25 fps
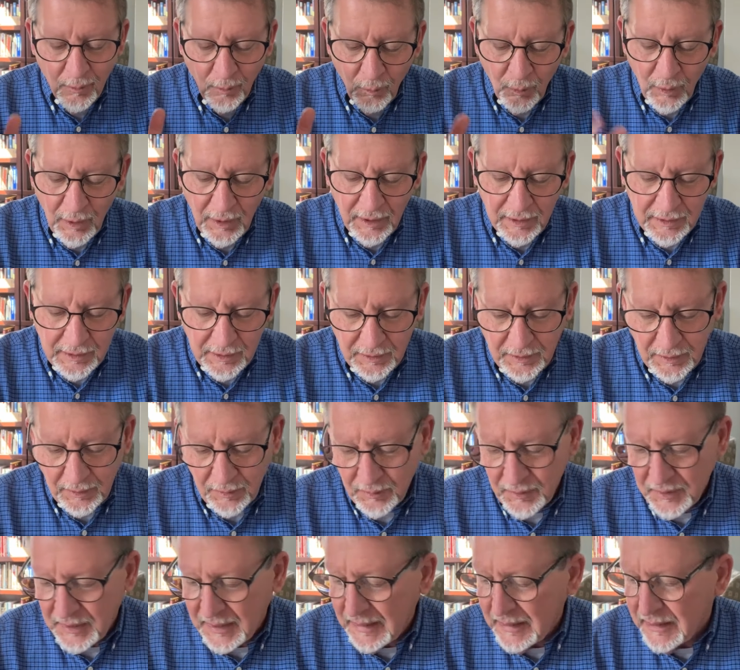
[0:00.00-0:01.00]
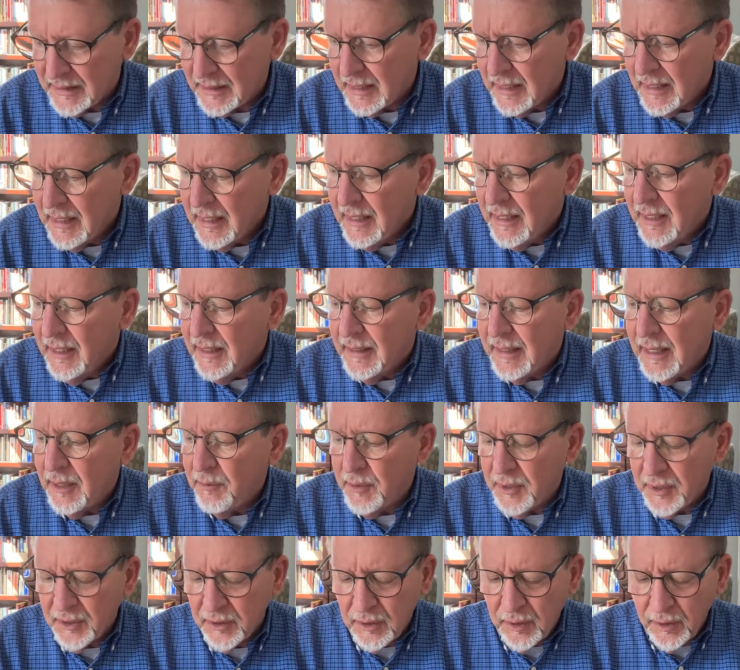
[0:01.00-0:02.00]
We'll look at those. These, they
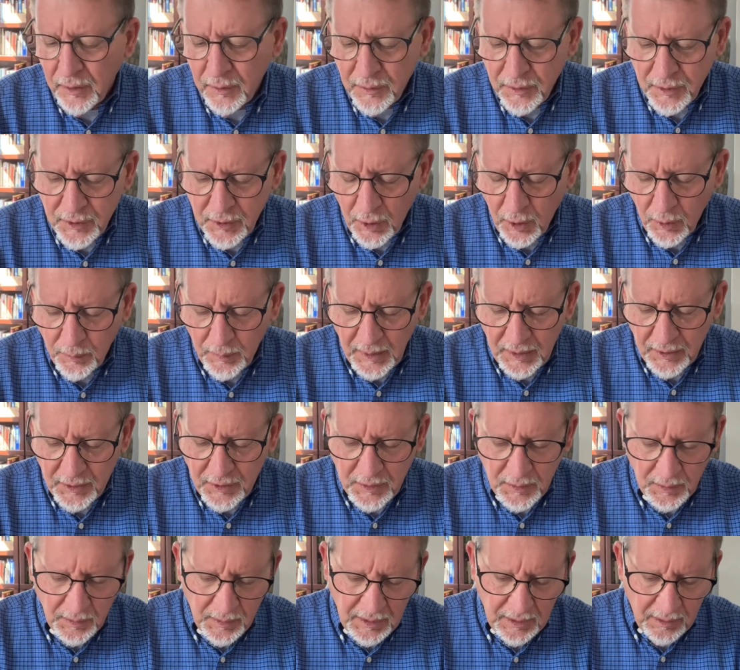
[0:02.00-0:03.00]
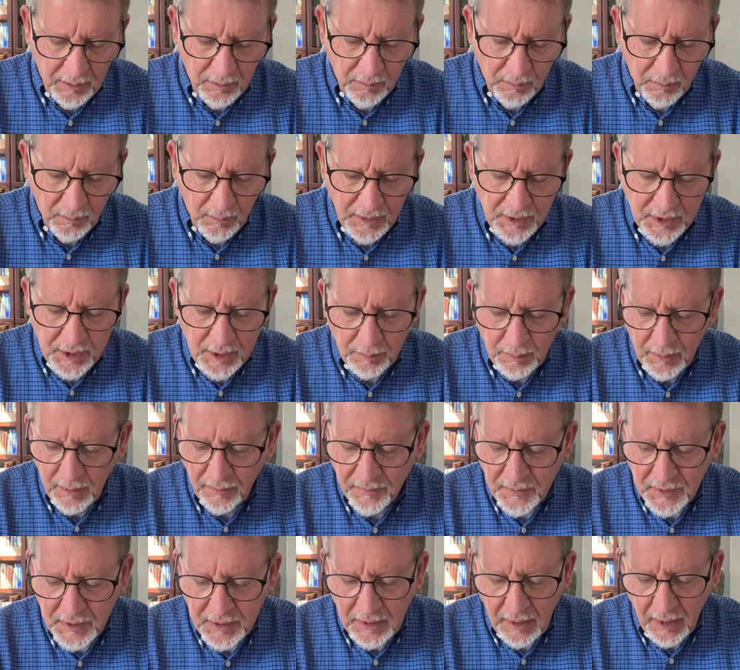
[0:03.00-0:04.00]
would include Tobit, Judith, Wisdom
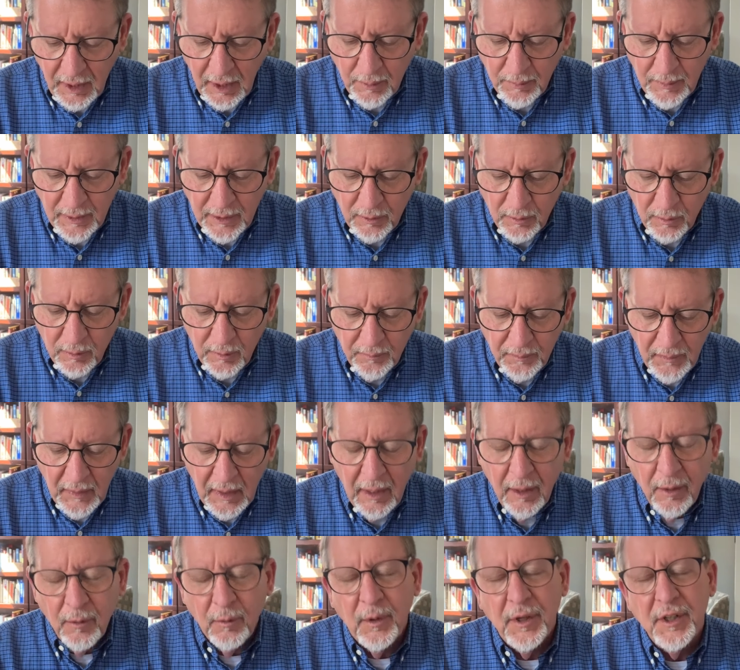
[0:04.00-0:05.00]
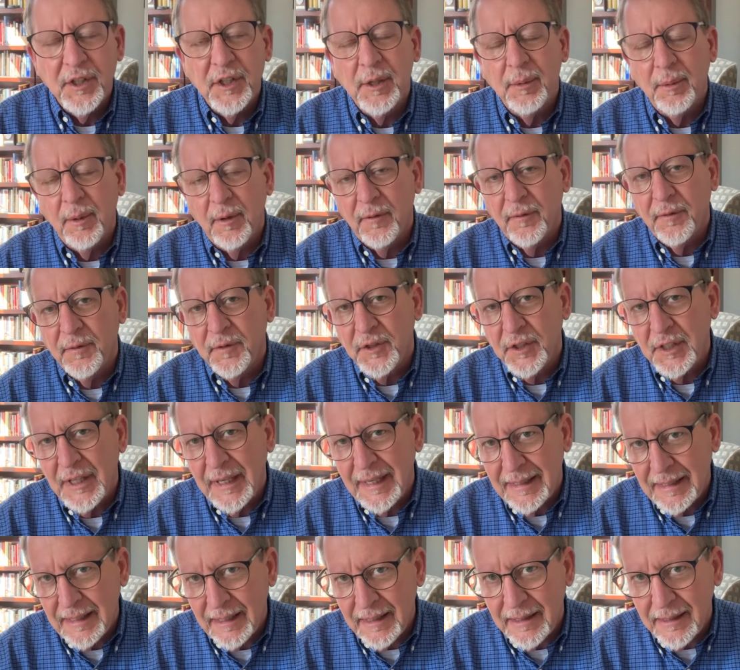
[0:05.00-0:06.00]
of Solomon, Wisdom of
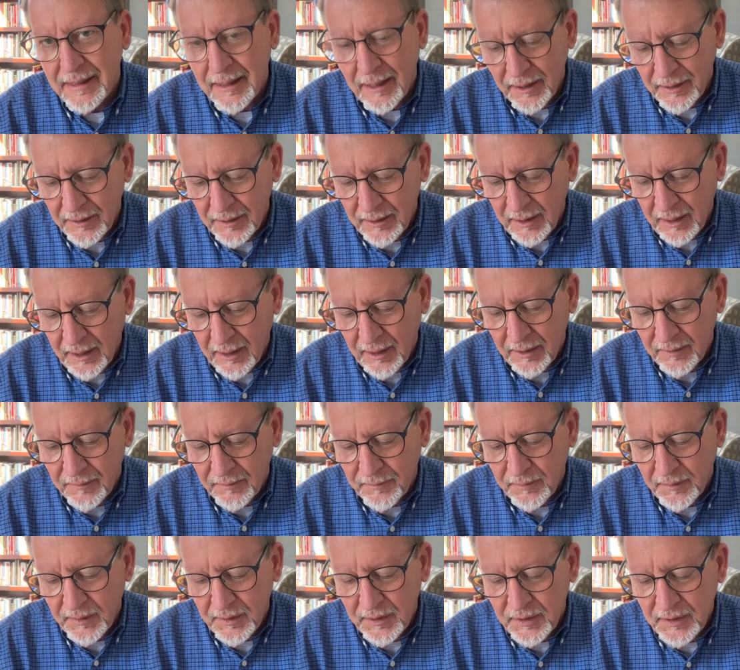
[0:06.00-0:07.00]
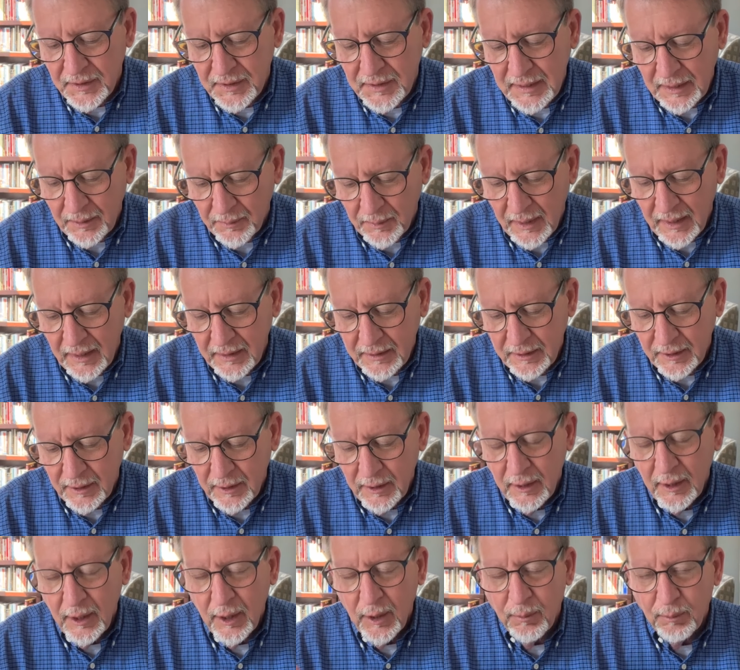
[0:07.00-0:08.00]
Jesus, son of Sirach,
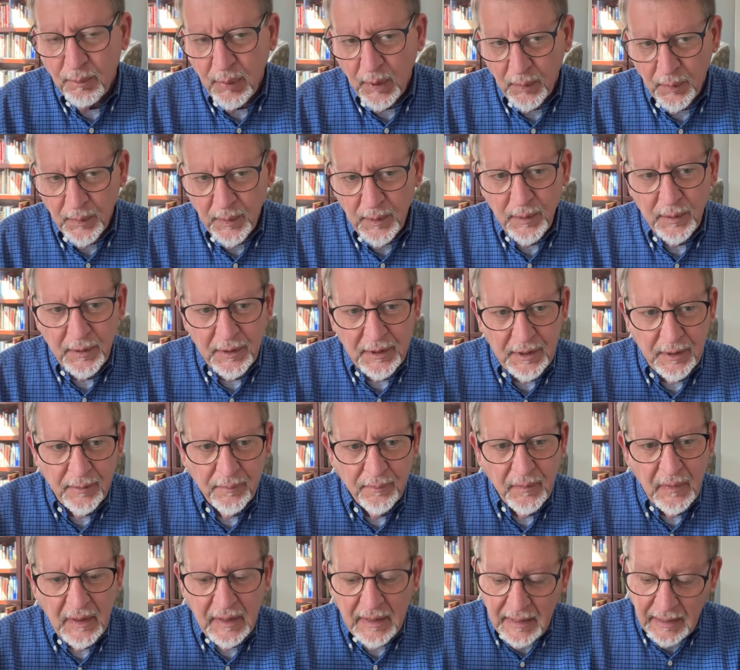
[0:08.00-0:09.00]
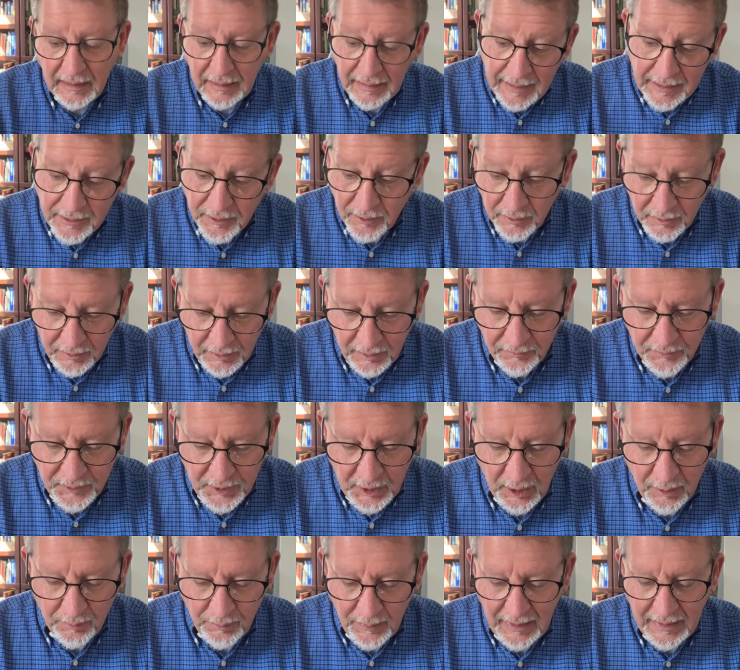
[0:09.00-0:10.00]
Baruch, the letter of
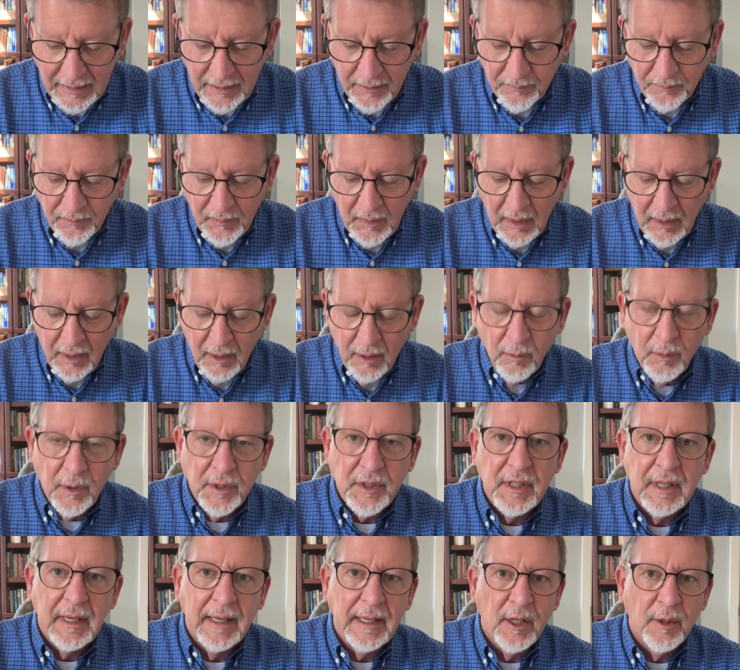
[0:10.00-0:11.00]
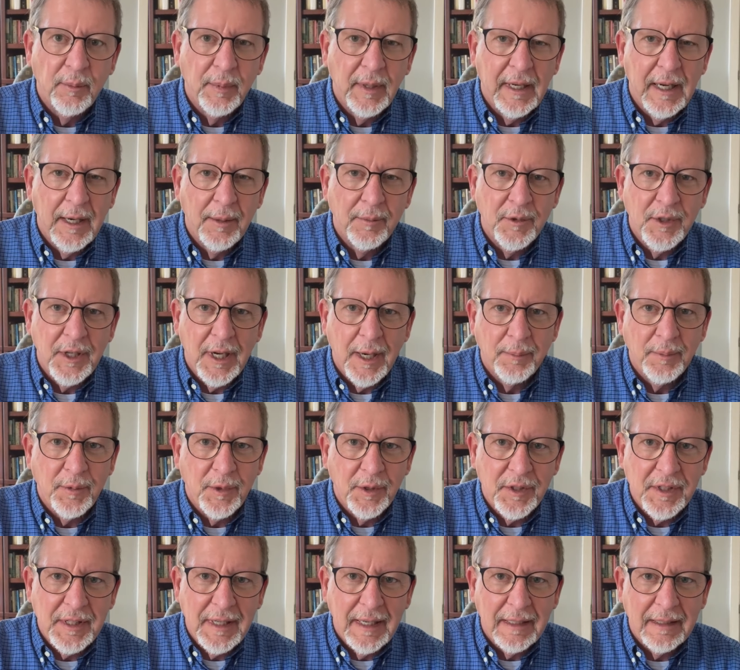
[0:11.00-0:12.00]
Jeremiah, which later became
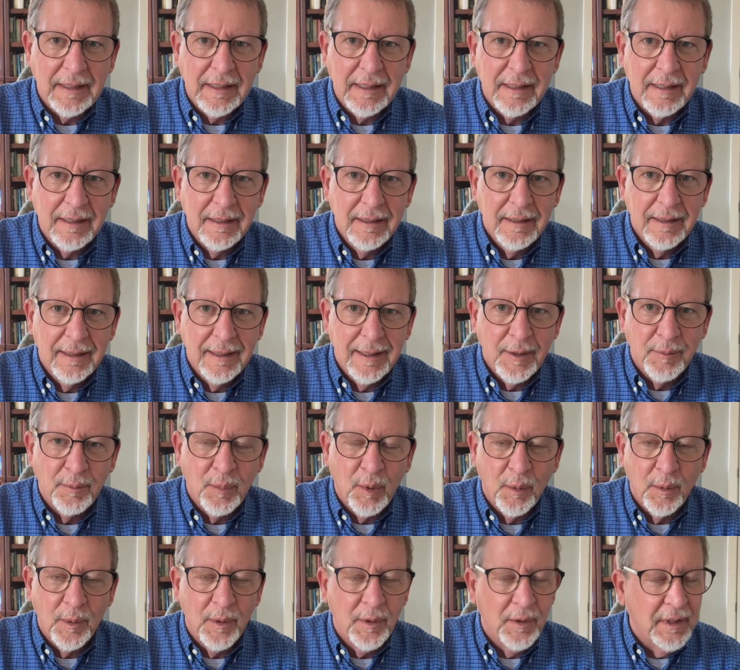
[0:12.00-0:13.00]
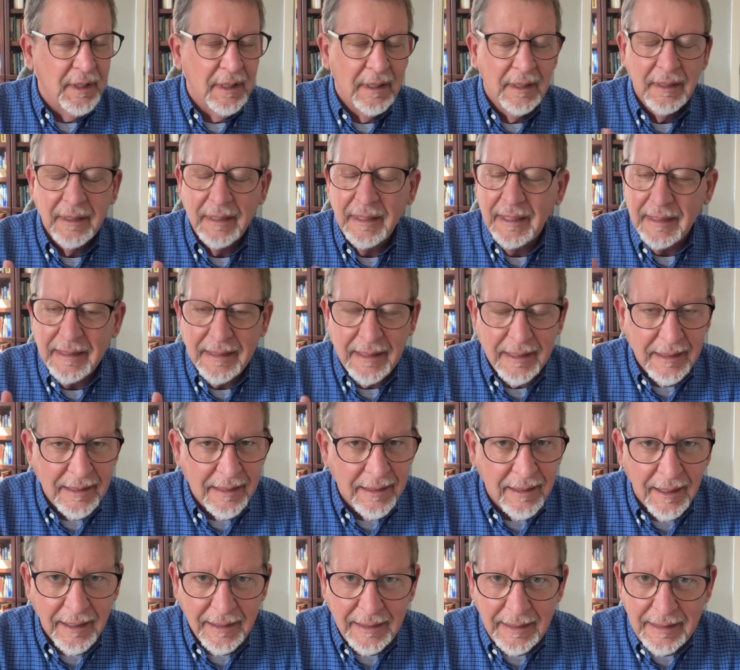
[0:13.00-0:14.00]
chapter 6 in Baruch. This is
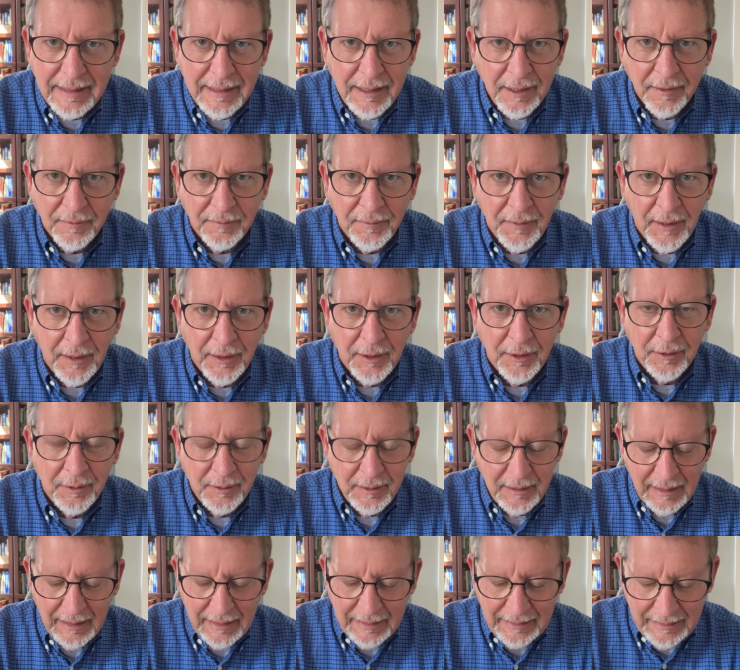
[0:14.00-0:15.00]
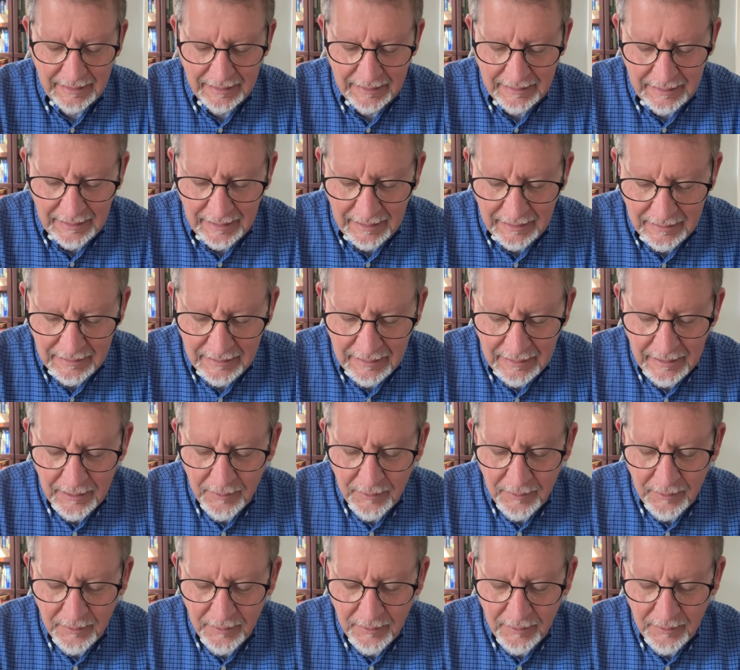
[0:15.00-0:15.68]
not easy to follow. I get that.